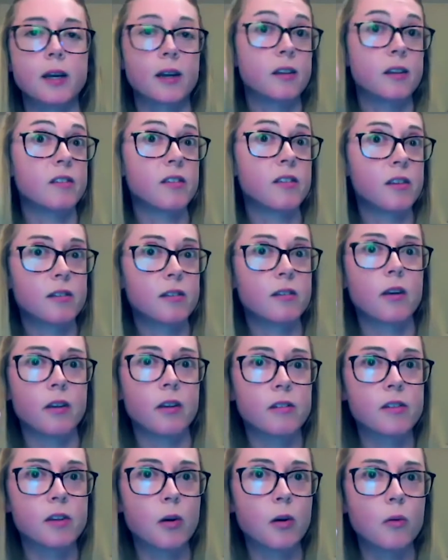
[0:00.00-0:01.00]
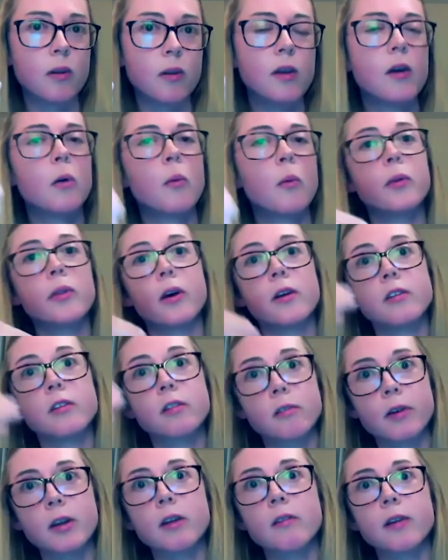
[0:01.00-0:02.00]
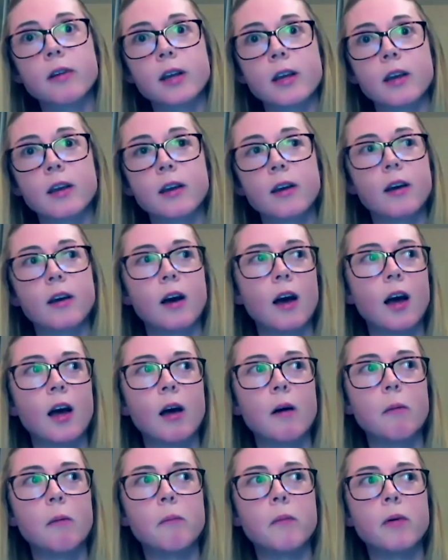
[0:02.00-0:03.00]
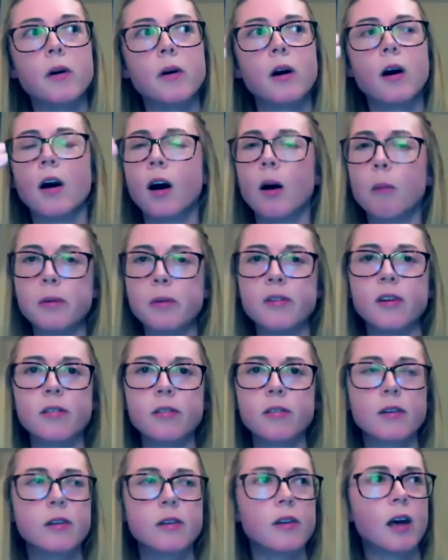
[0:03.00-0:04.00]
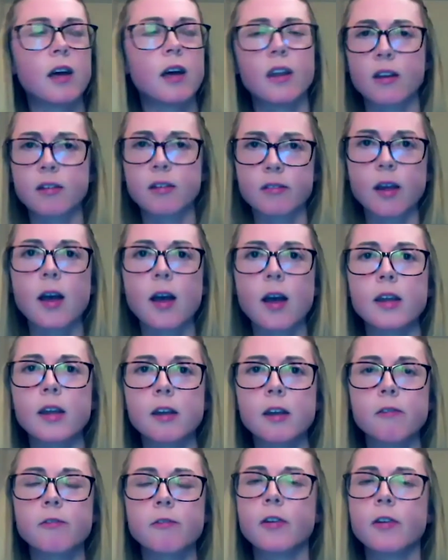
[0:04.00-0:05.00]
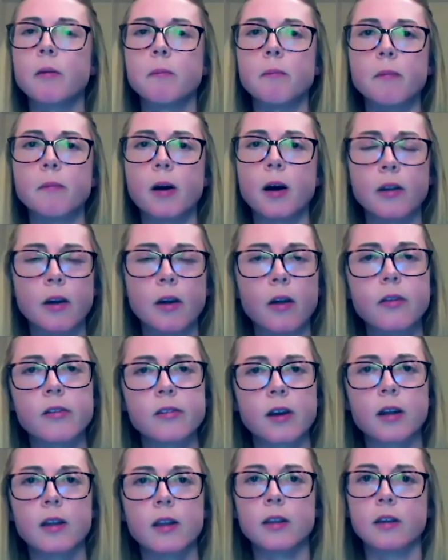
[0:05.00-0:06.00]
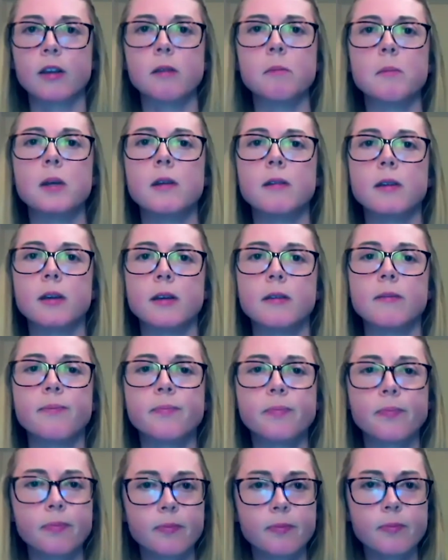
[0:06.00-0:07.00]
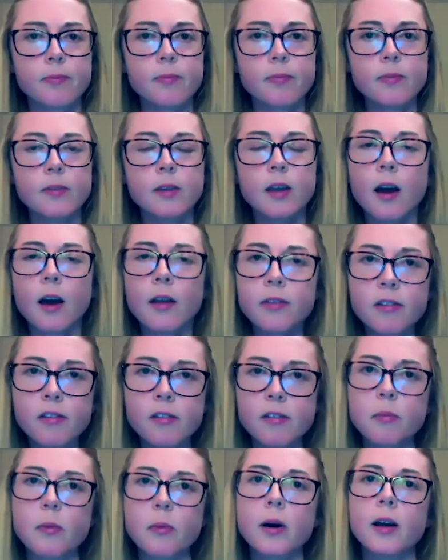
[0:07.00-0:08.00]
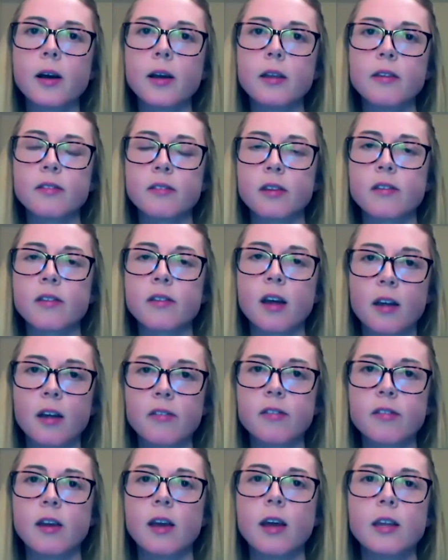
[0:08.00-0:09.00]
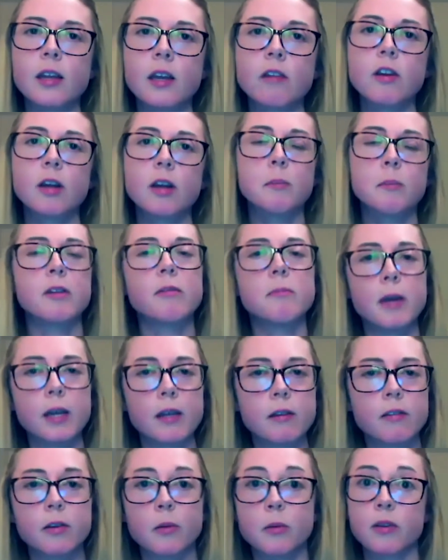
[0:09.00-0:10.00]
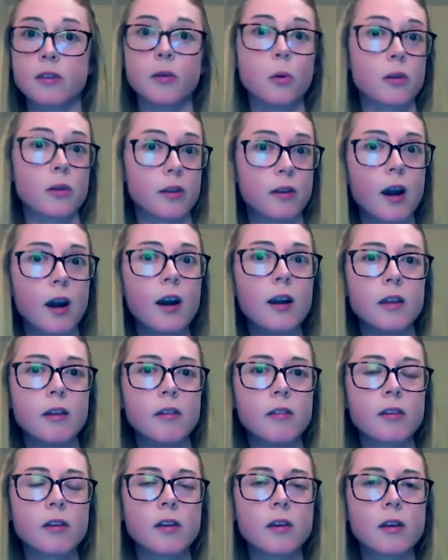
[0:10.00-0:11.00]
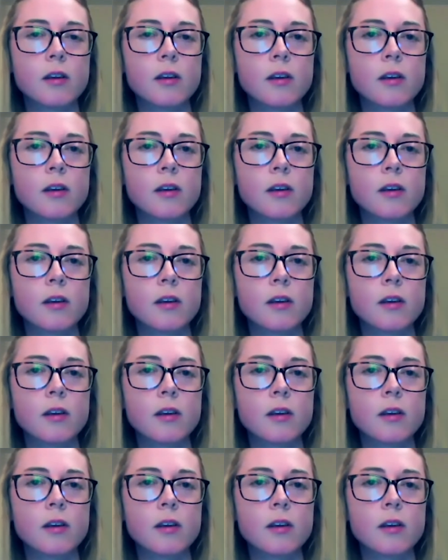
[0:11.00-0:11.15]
make a decision on its own without triggering opposition and anxiety from another side of the community. And this is why this has any agreement made to do with Northern Ireland